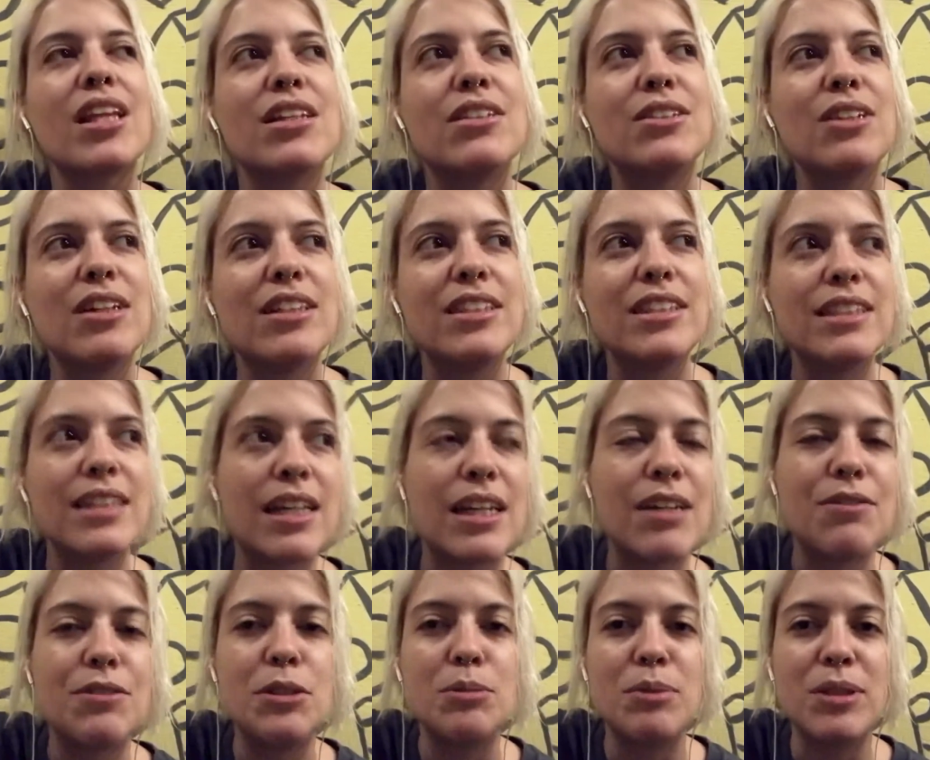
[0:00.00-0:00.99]
So I did
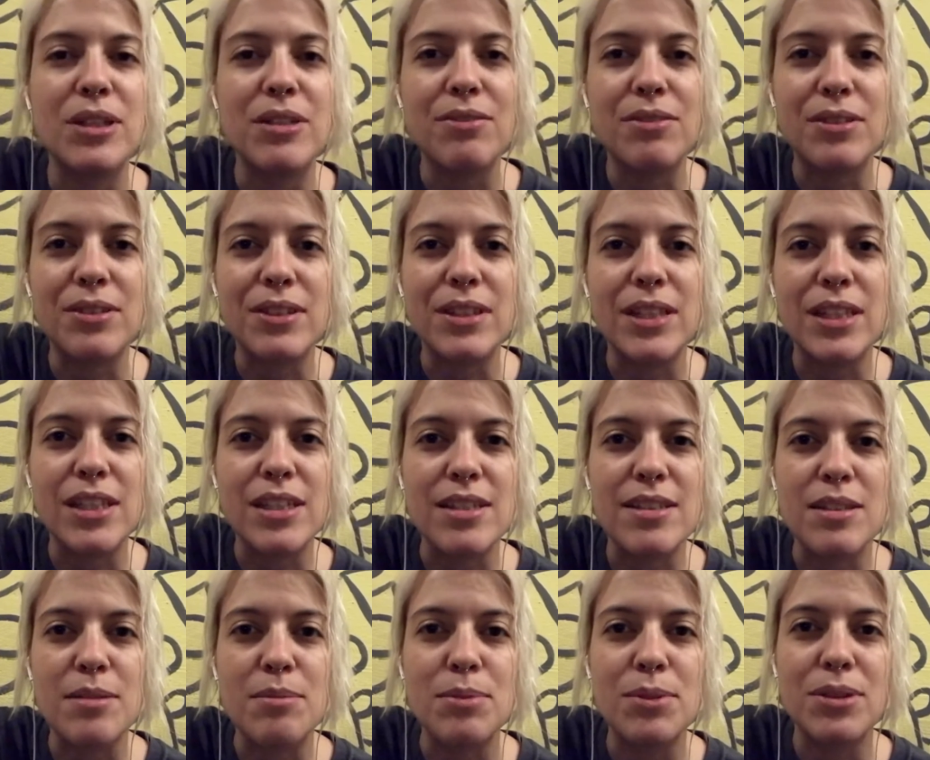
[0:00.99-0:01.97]
have to buy a few
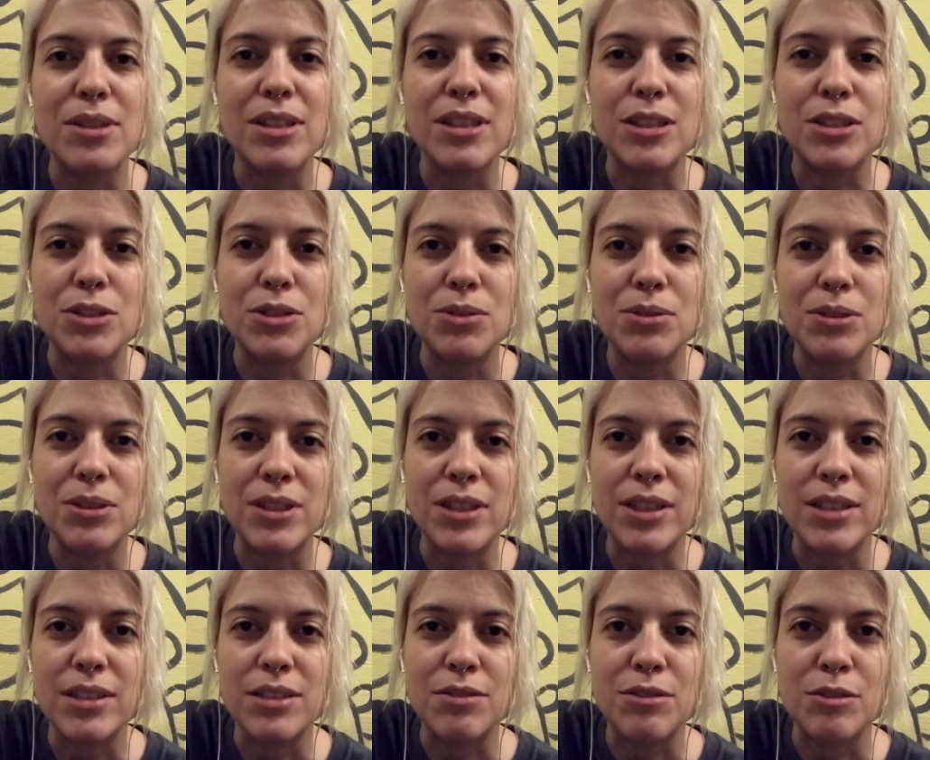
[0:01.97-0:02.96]
things. I bought like a dual
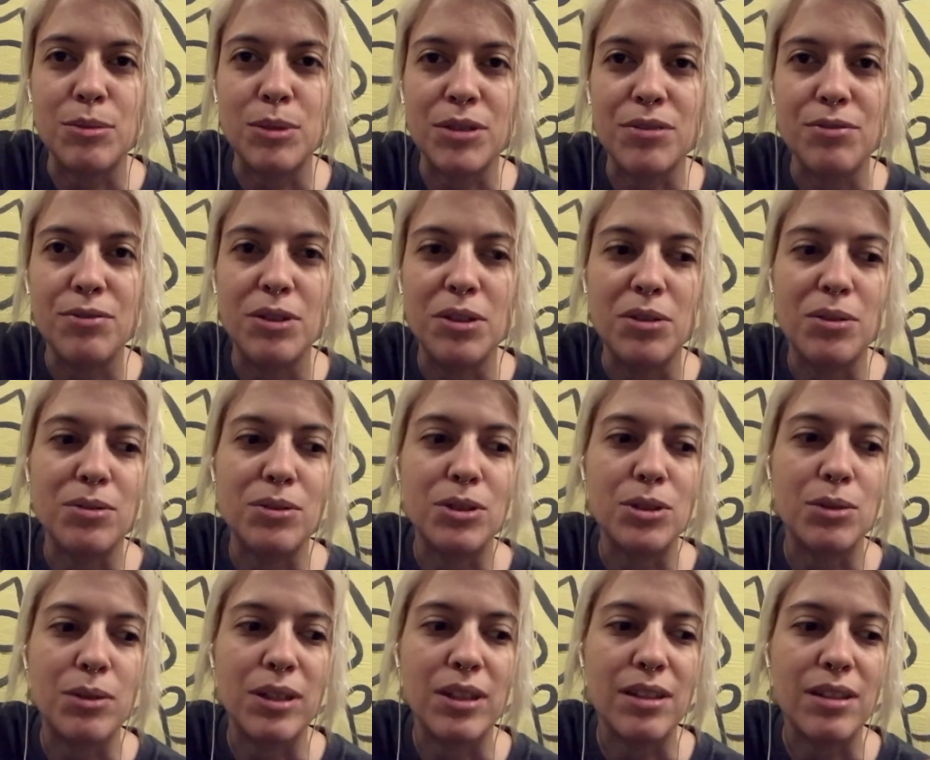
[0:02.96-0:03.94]
connector for my phone
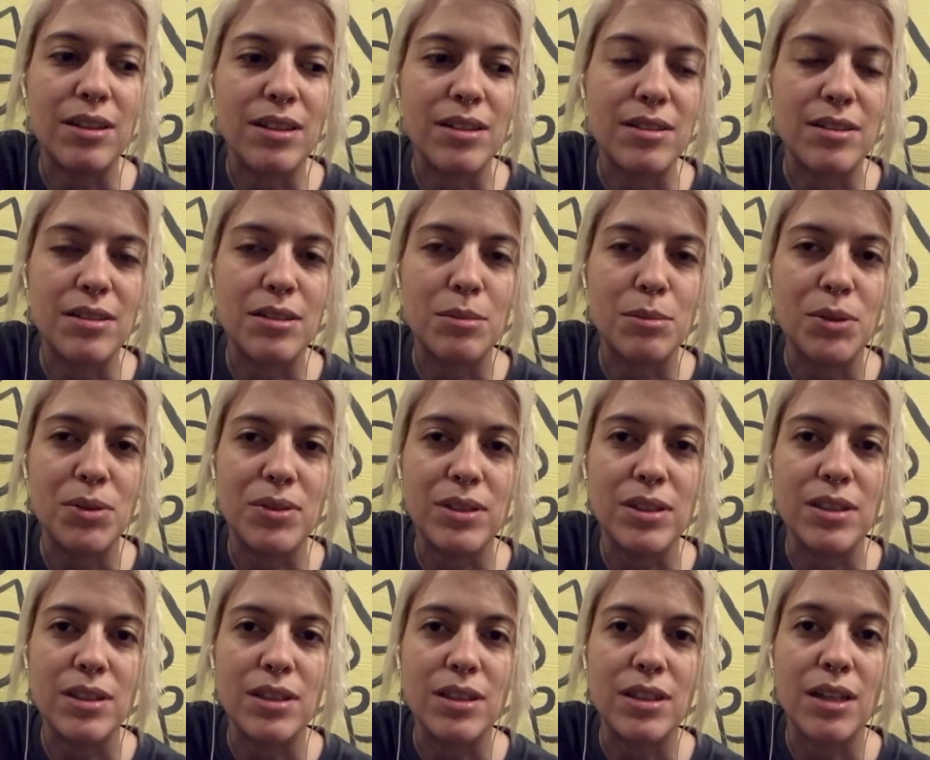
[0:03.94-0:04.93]
so I can listen to
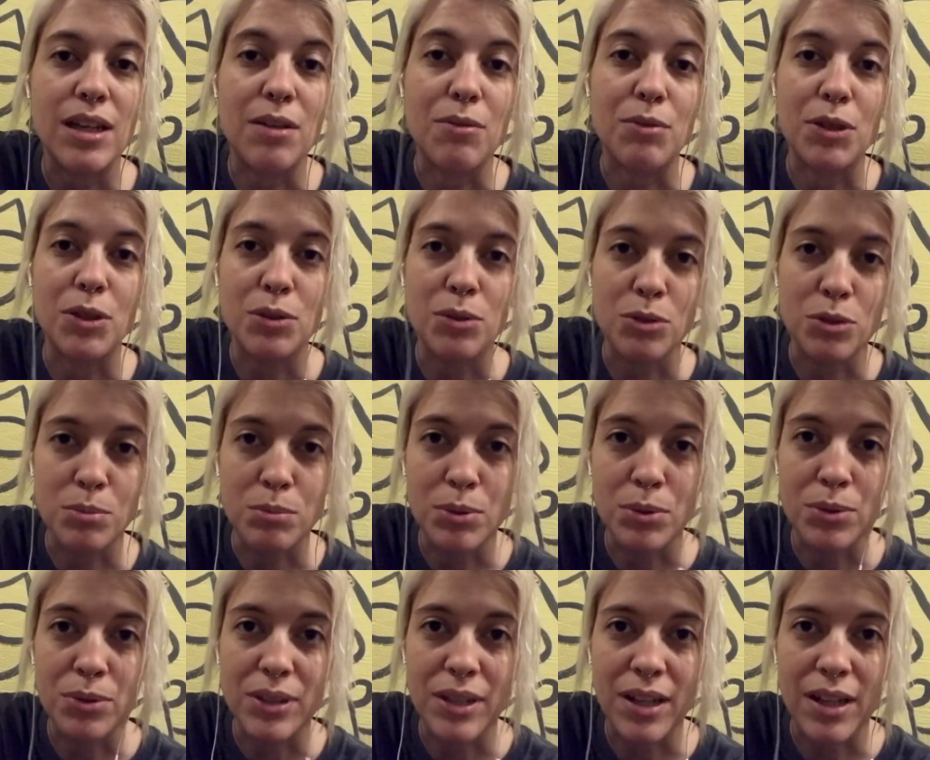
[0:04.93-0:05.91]
music and record
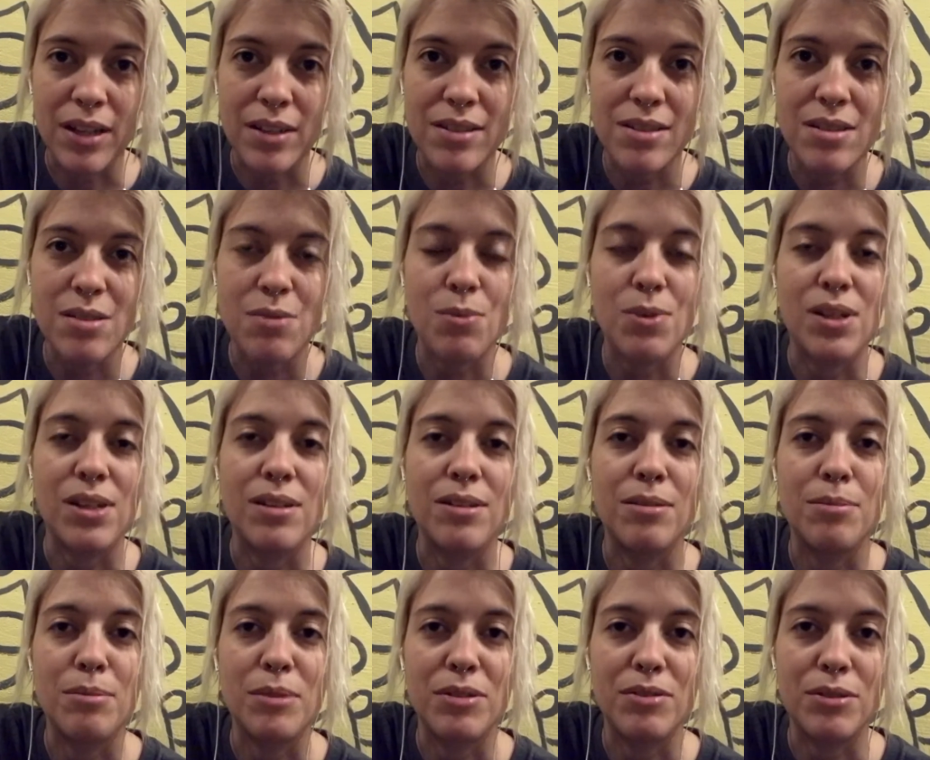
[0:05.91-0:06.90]
podcasts while
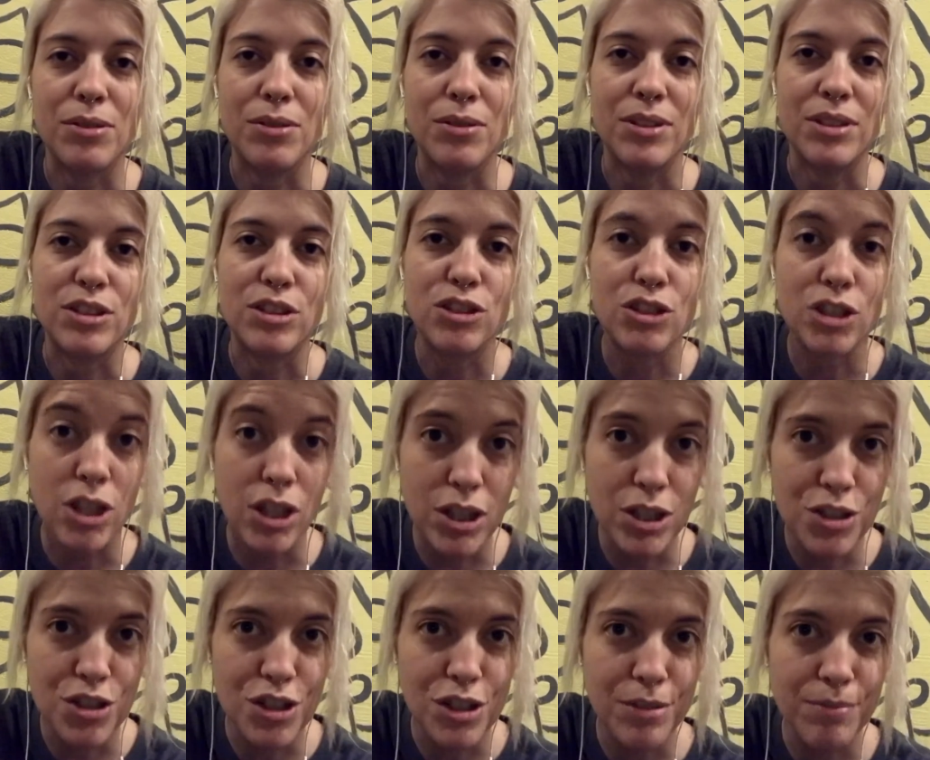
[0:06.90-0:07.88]
my phone is
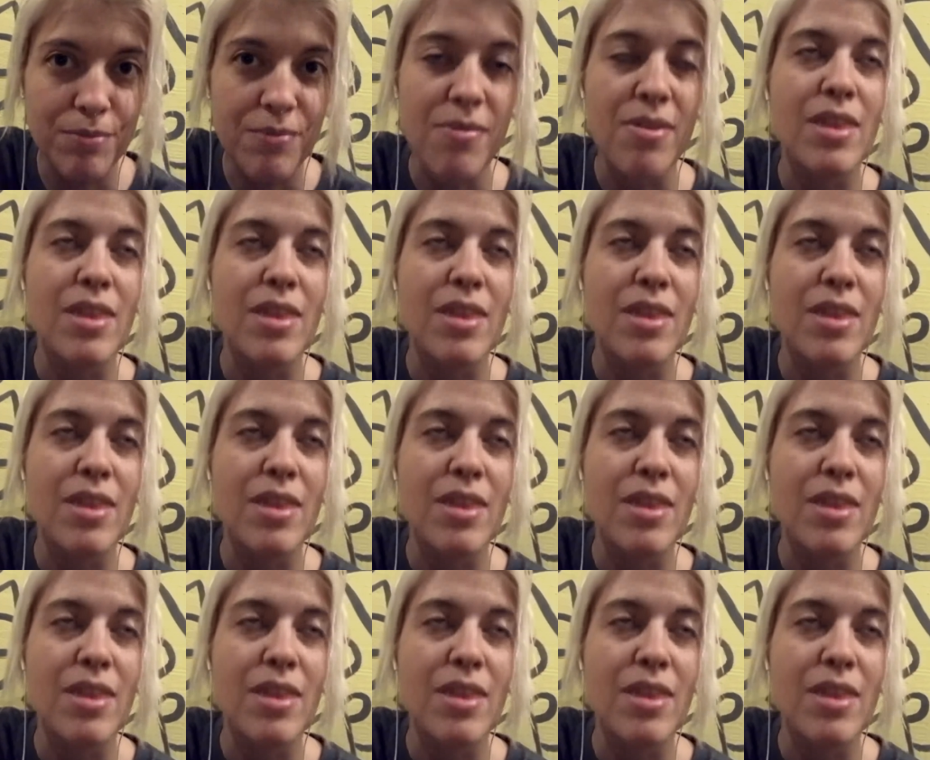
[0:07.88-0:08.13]
charging.